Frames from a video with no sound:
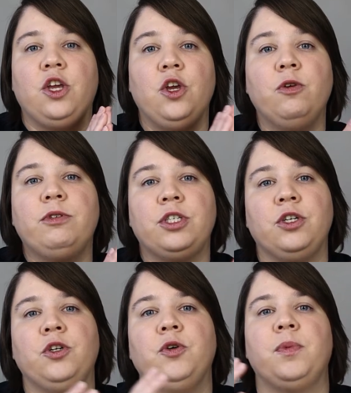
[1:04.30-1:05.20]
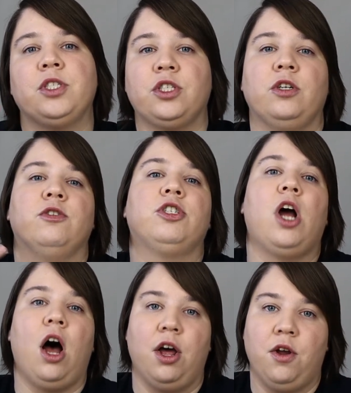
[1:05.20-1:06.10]
YouTube search
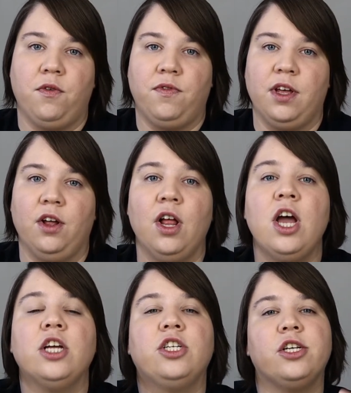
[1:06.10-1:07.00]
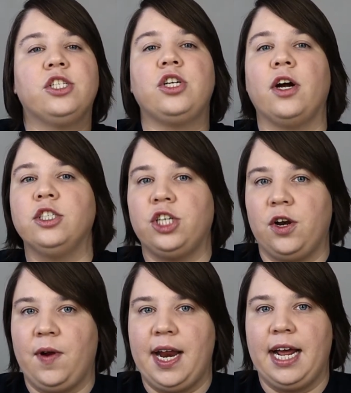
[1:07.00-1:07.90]
autofill to start
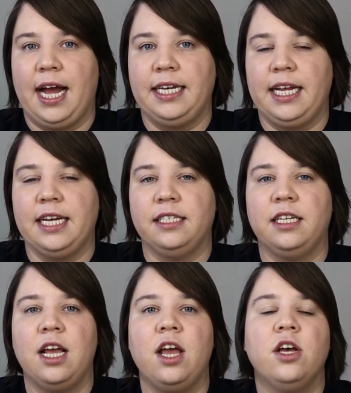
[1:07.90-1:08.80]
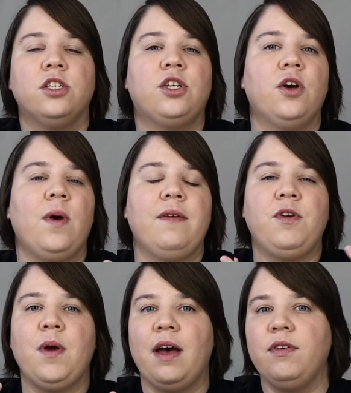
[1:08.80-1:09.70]
generating ideas. So if
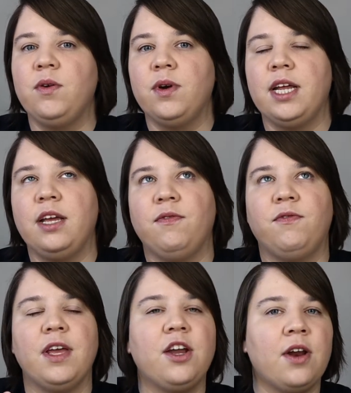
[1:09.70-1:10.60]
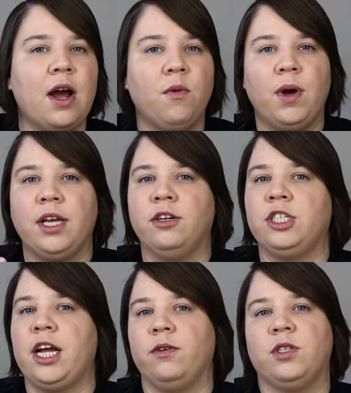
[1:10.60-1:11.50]
you haven't already figured out what your
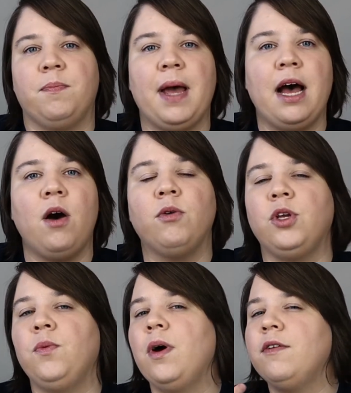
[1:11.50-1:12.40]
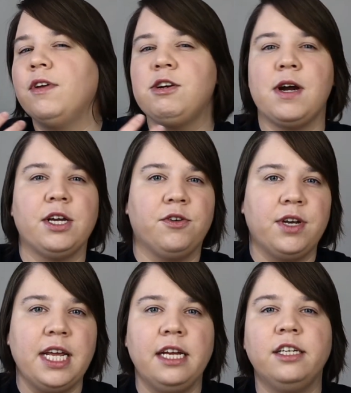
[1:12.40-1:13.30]
channel's about, you want to figure out your
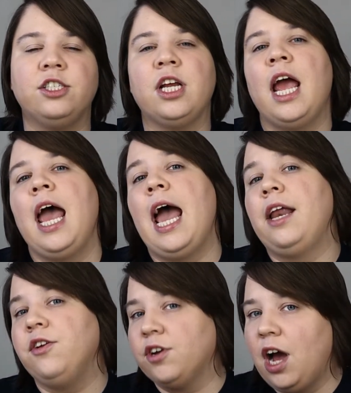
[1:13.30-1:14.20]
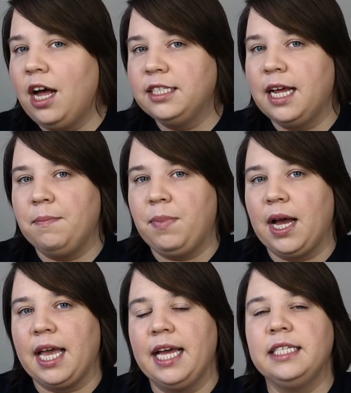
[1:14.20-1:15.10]
niche and your content
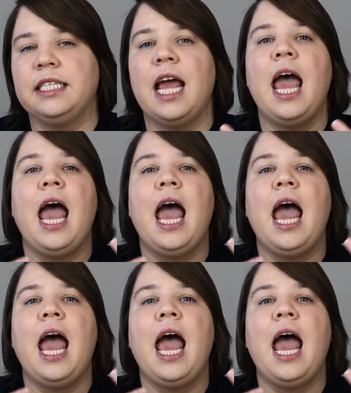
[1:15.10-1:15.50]
bucket,